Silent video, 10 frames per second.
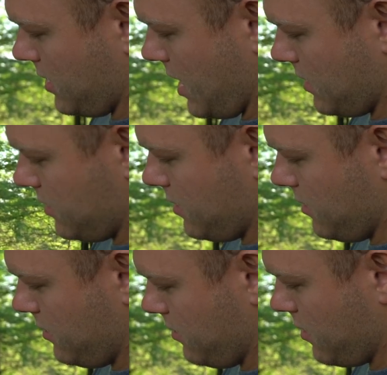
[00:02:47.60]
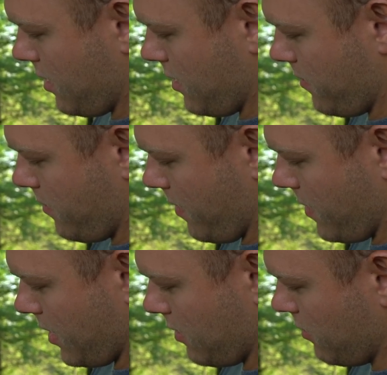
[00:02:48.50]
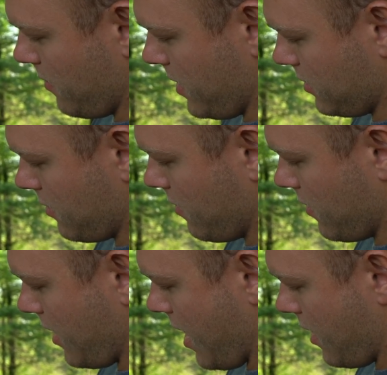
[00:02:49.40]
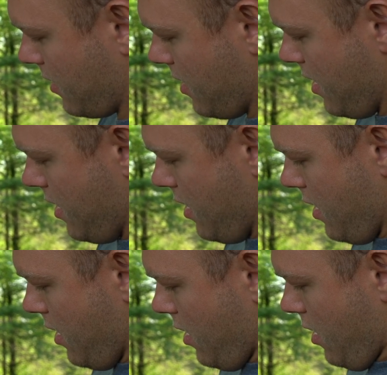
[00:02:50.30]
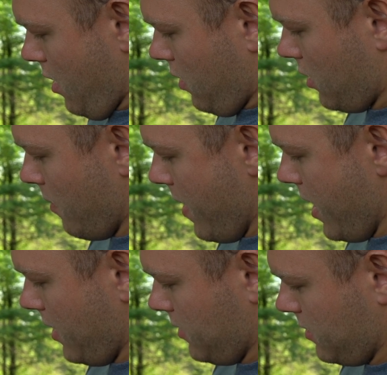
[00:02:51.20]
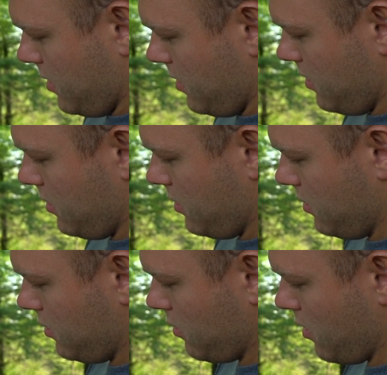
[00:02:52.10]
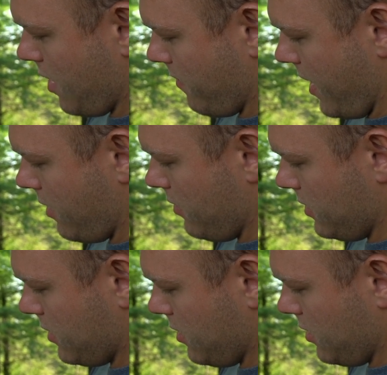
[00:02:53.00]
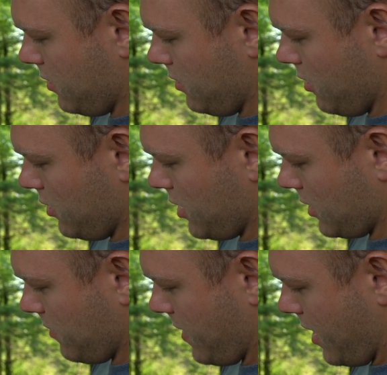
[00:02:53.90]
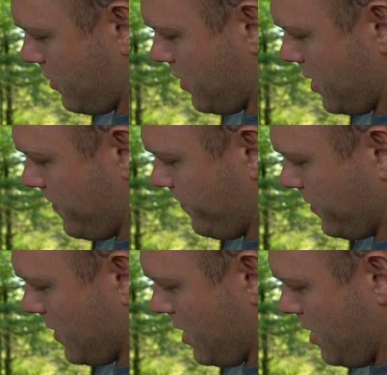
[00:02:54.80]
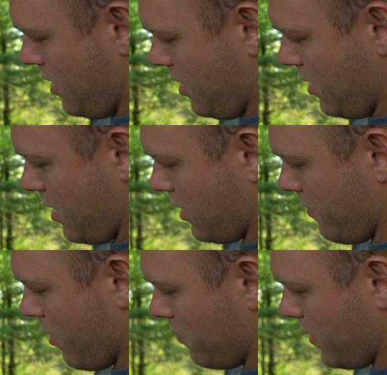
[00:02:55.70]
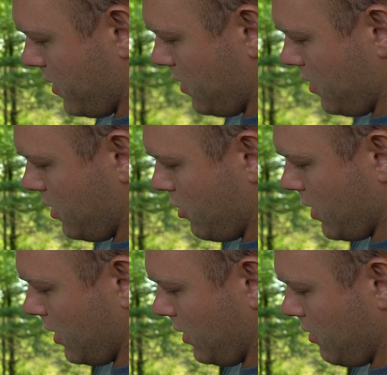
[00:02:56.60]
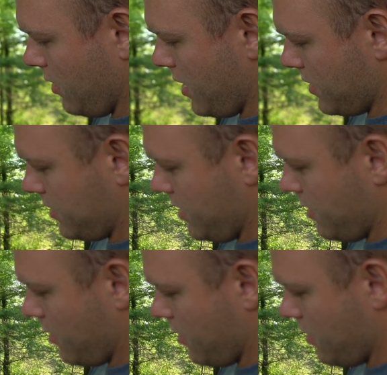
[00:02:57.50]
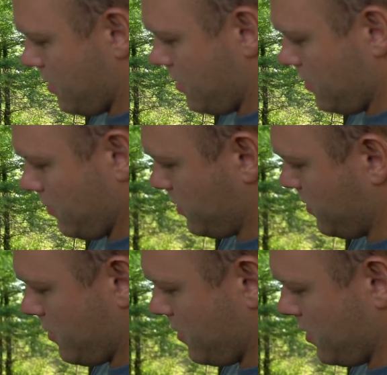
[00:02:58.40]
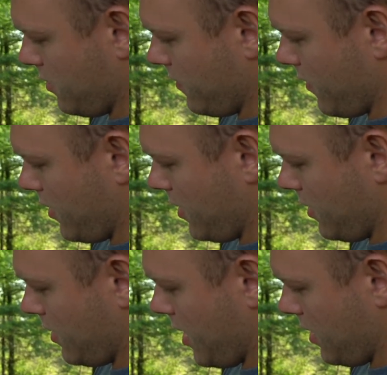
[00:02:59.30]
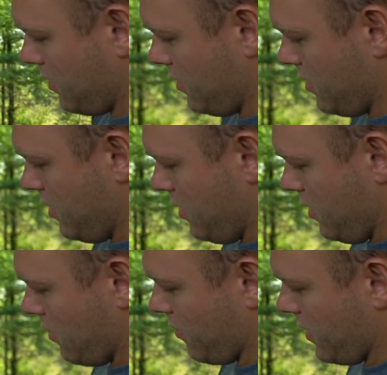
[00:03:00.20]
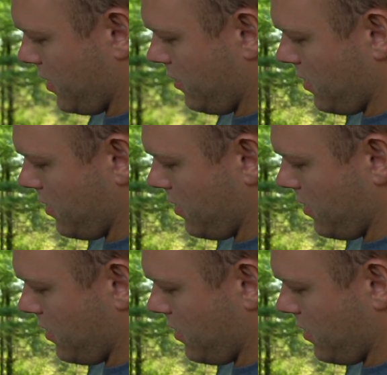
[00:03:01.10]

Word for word: a test um, I'm not going to really mess around with that. Commands. So you got batteries good. You can check the battery. You hit the mode button. You can clear the SD card, which we don't want to do. We've already done that. Or we can